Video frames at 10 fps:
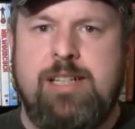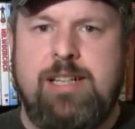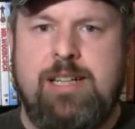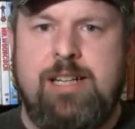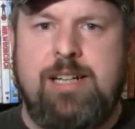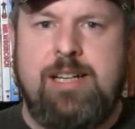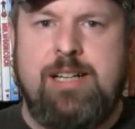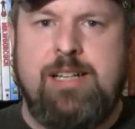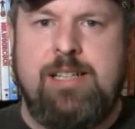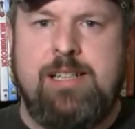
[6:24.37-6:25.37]

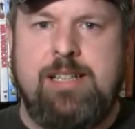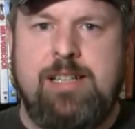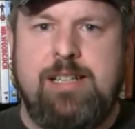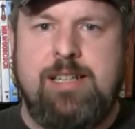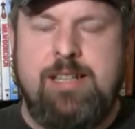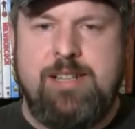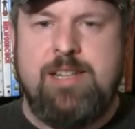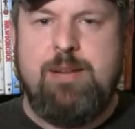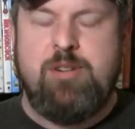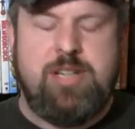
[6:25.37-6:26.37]
in the
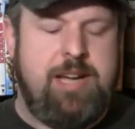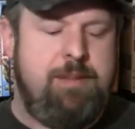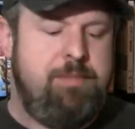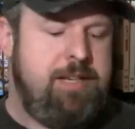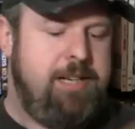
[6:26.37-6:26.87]
summertime.